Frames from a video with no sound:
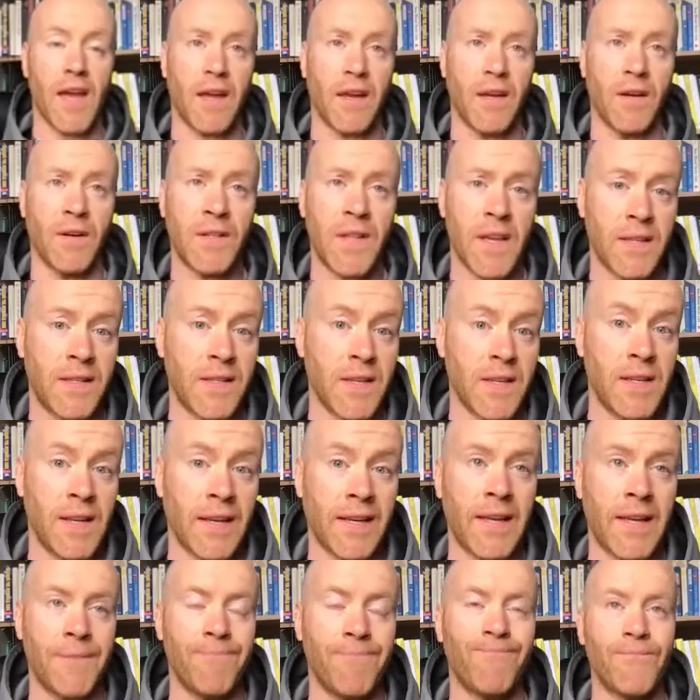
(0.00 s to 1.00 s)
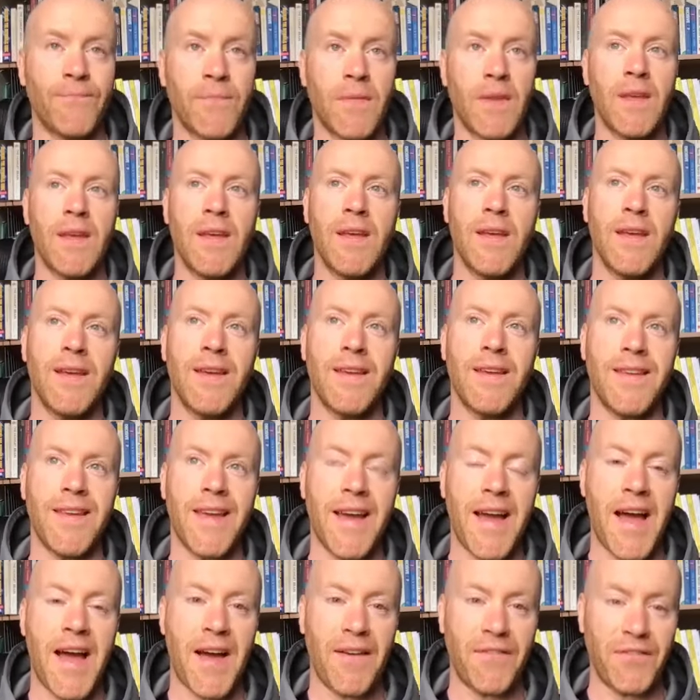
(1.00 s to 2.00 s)
no, it's like you
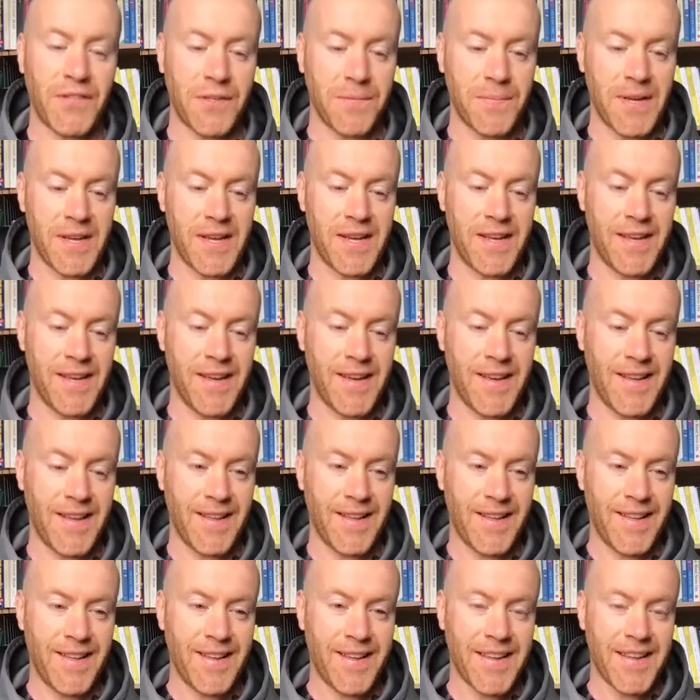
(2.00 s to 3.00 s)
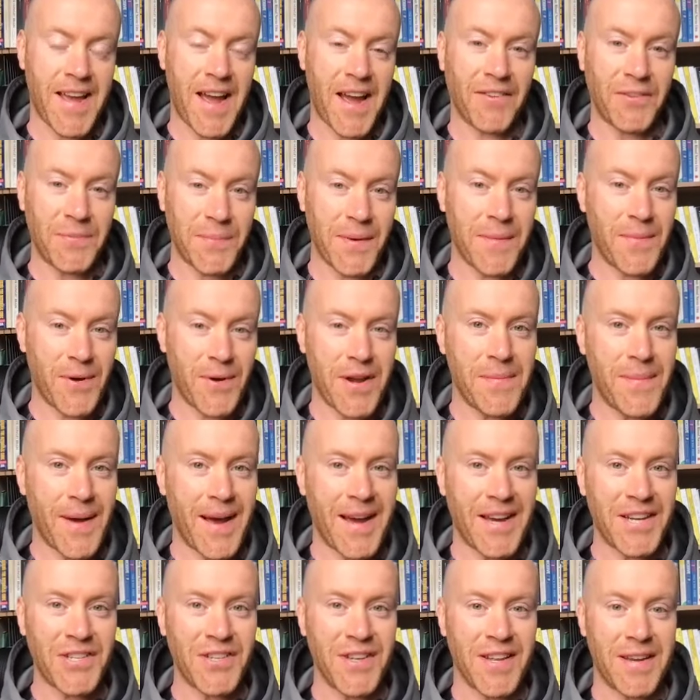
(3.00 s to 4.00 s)
have to be pretty
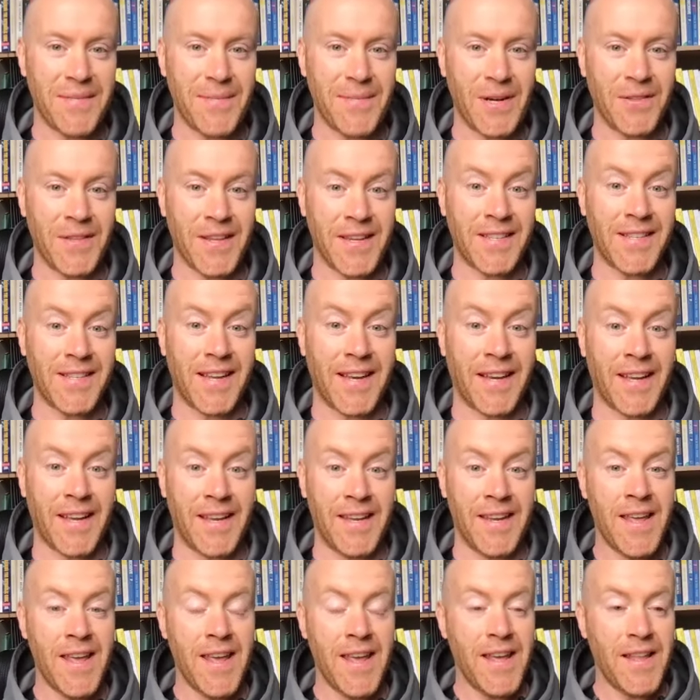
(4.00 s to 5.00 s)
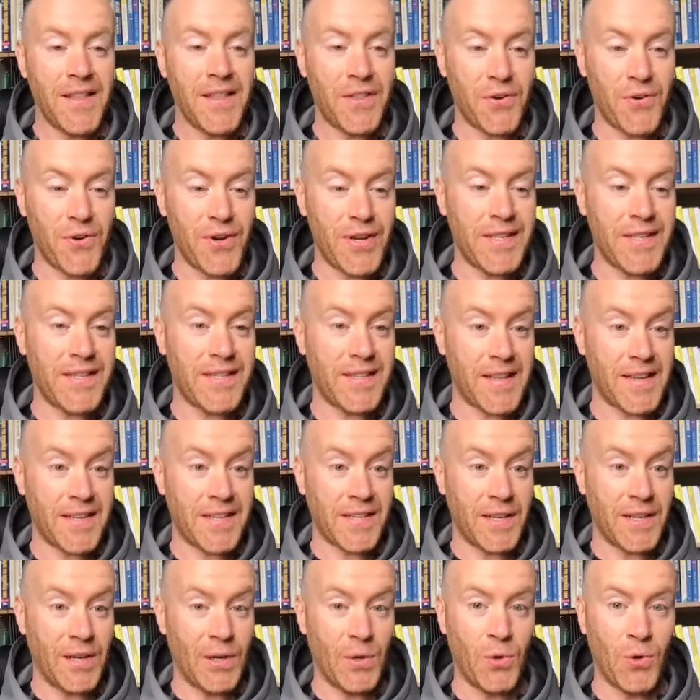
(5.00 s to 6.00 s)
passionate about this. Like, and there is this
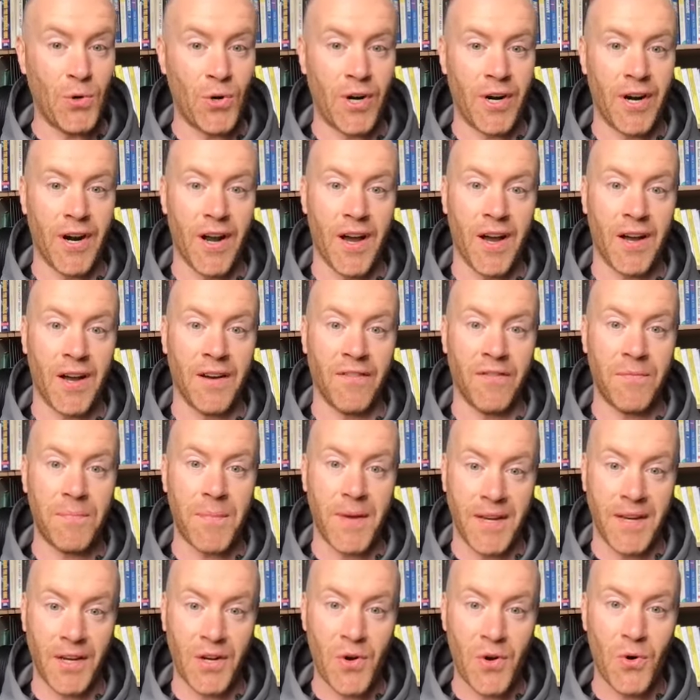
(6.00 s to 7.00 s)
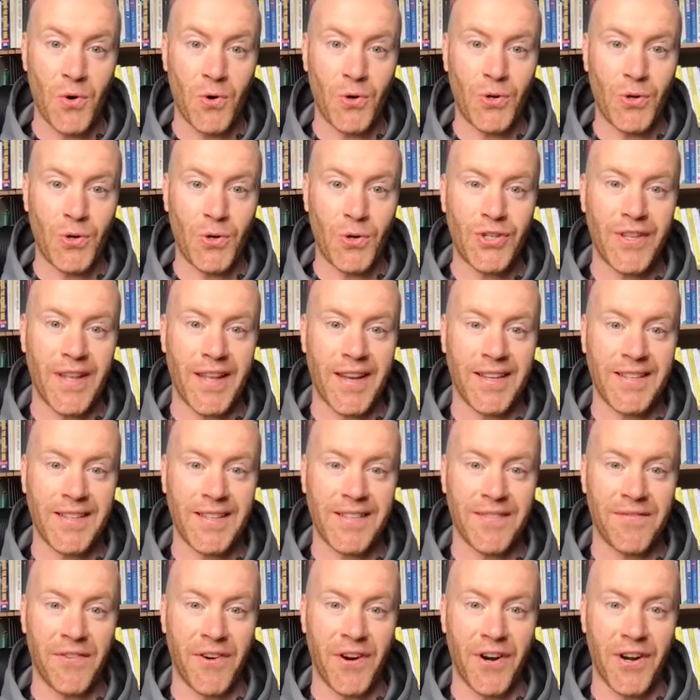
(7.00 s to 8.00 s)
allure of being a coach that
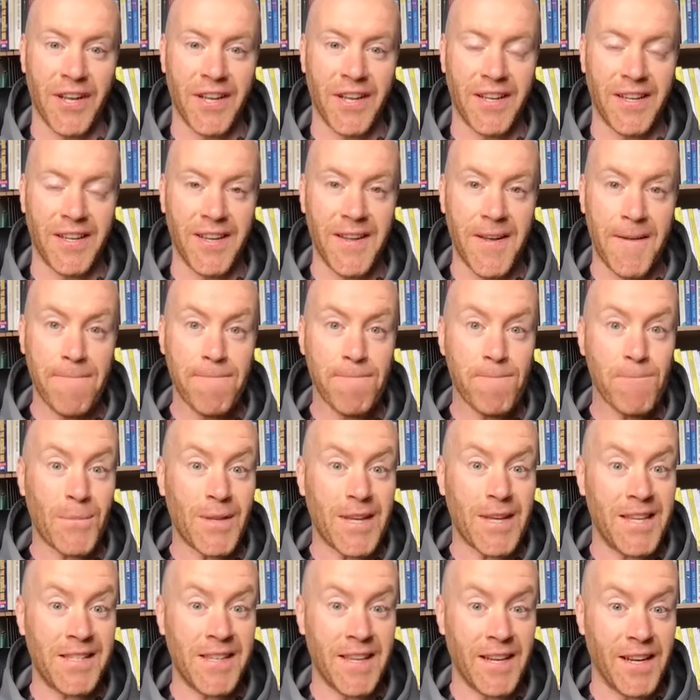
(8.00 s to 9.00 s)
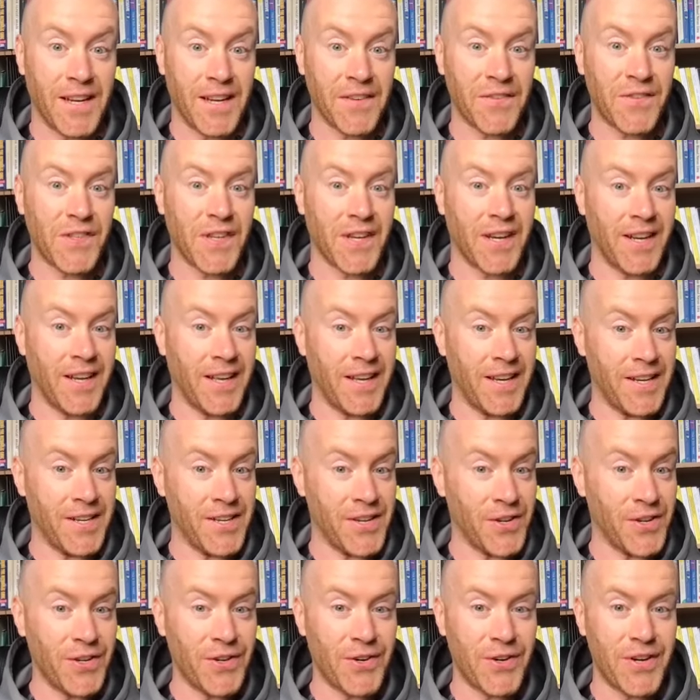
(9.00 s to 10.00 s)
it's a very easy lifestyle, and
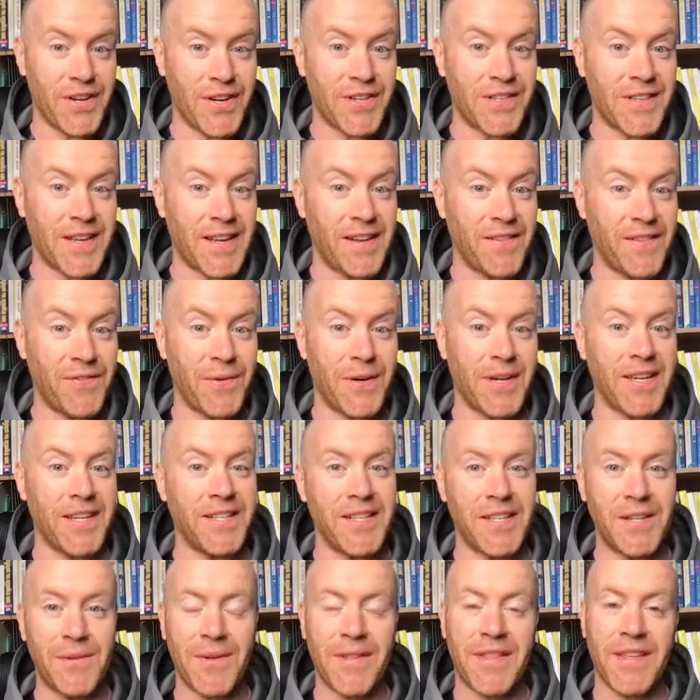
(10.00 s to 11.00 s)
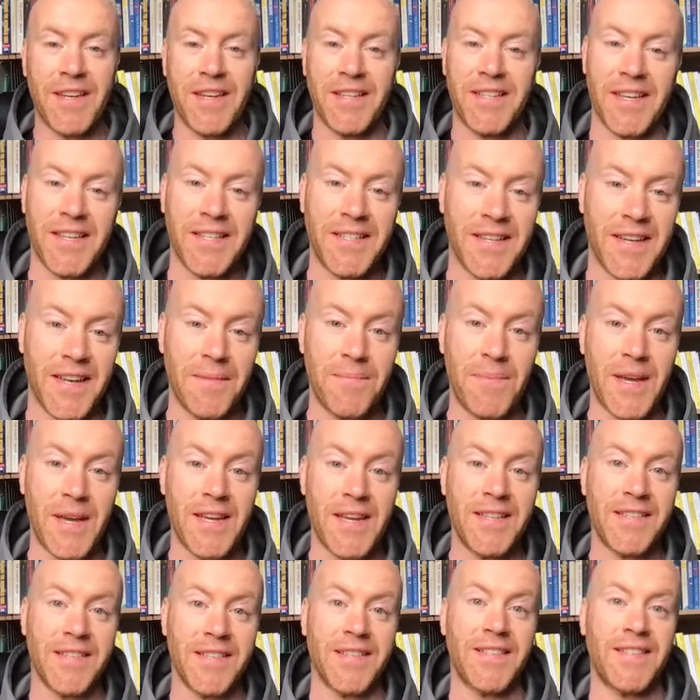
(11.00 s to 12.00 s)
you'll know yourself what you deal with on a day-to-day
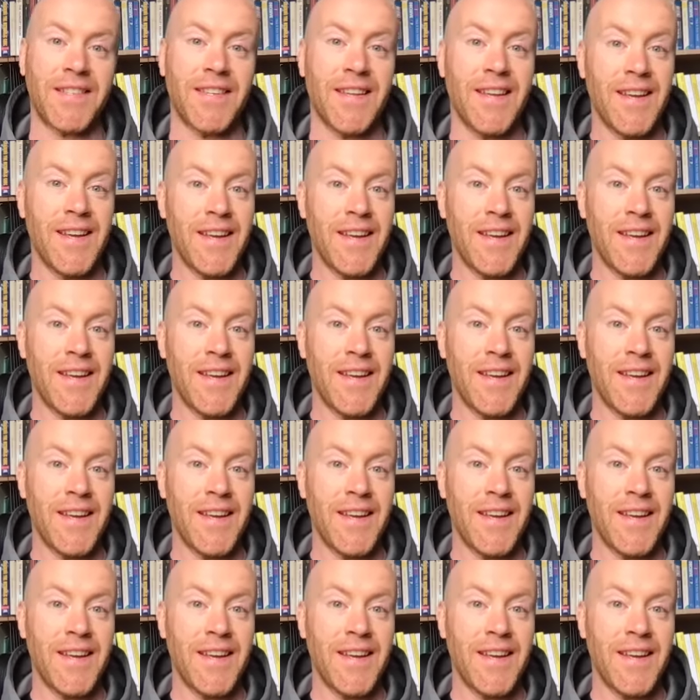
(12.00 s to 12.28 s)
basis.